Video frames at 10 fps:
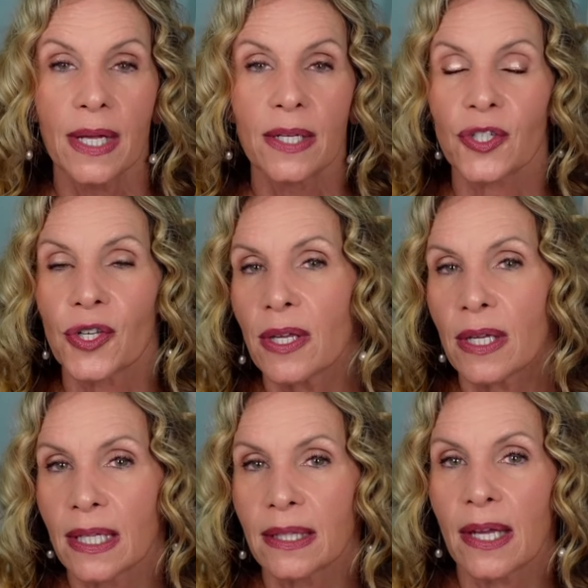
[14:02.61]
So you
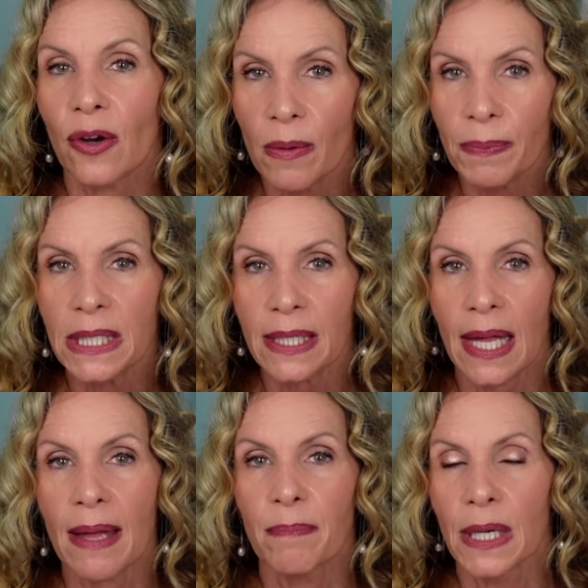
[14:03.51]
get the Urban
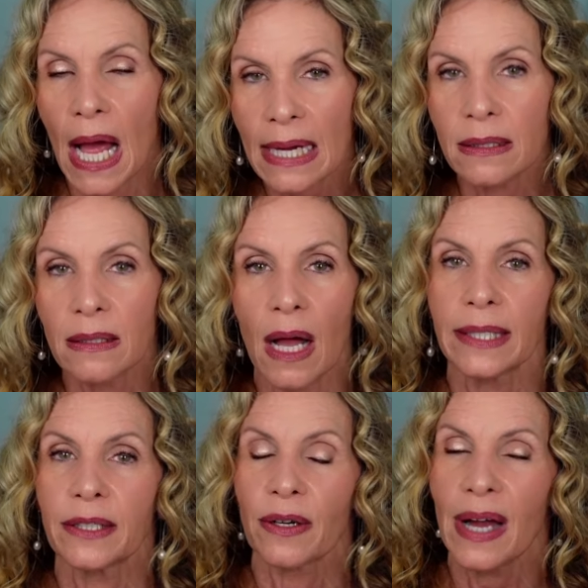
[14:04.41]
Decay black
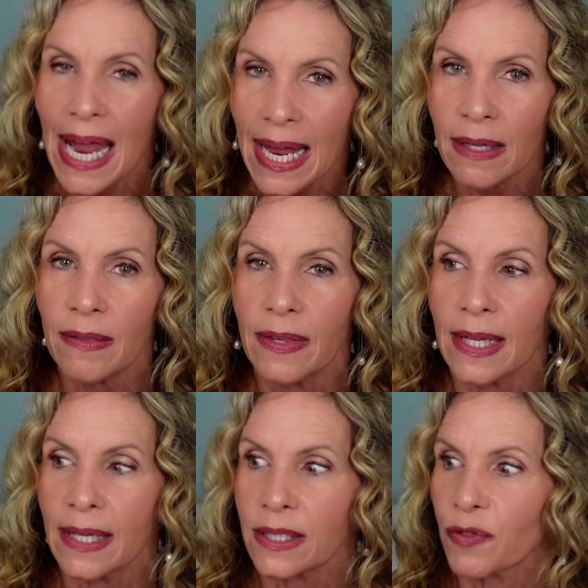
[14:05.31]
liner and
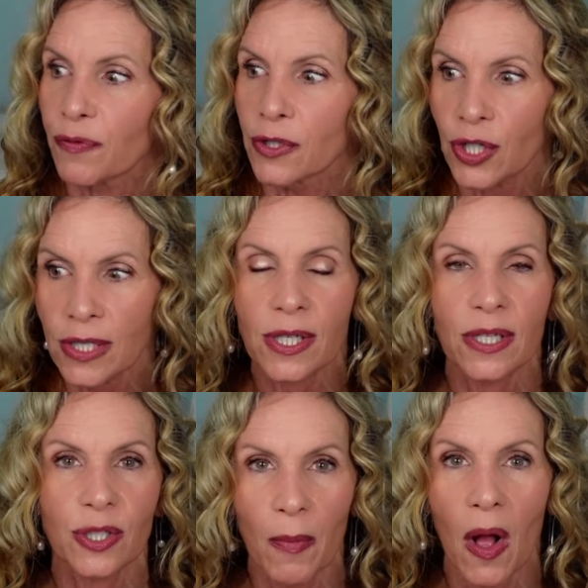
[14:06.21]
this for just a
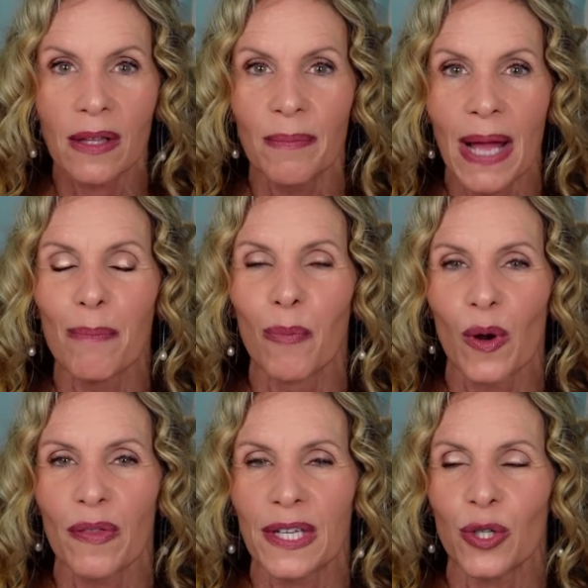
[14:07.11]
small amount
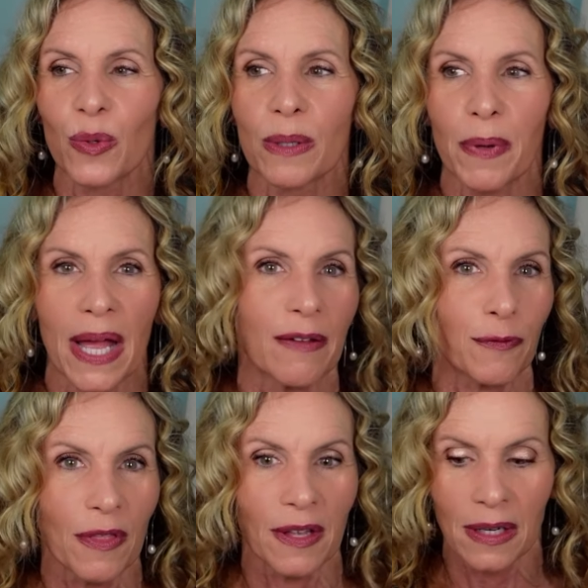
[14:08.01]
more than you would pay
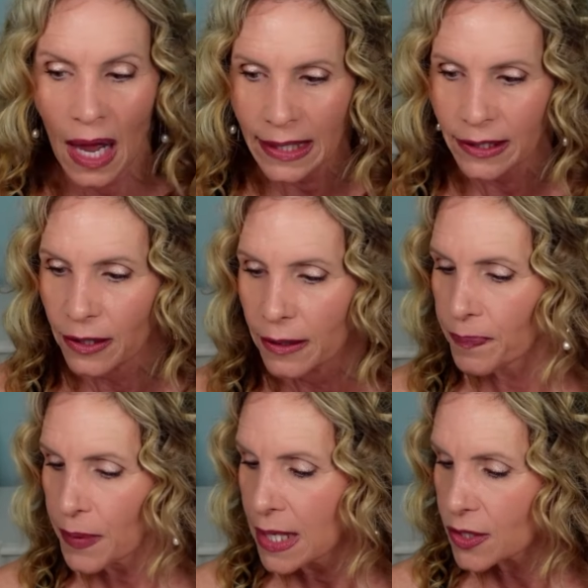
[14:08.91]
for the liner.
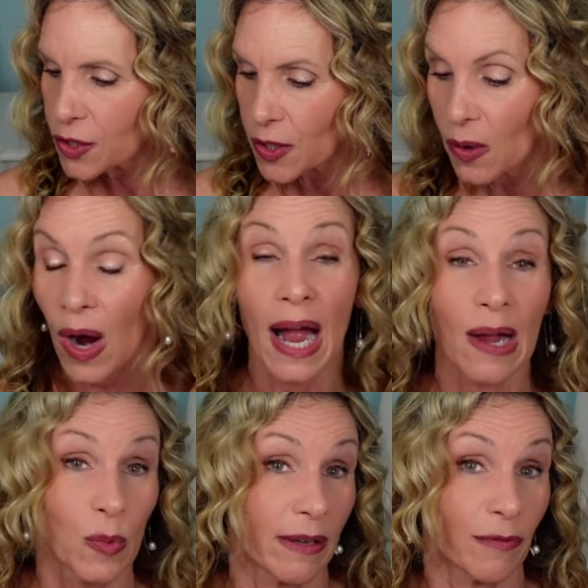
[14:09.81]
So I
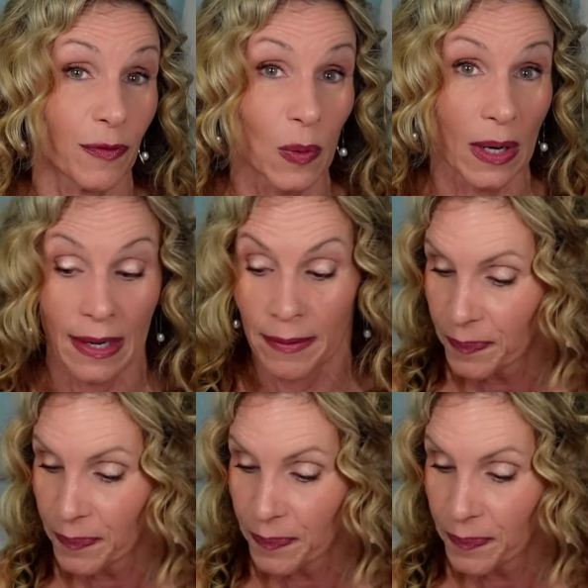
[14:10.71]
went for it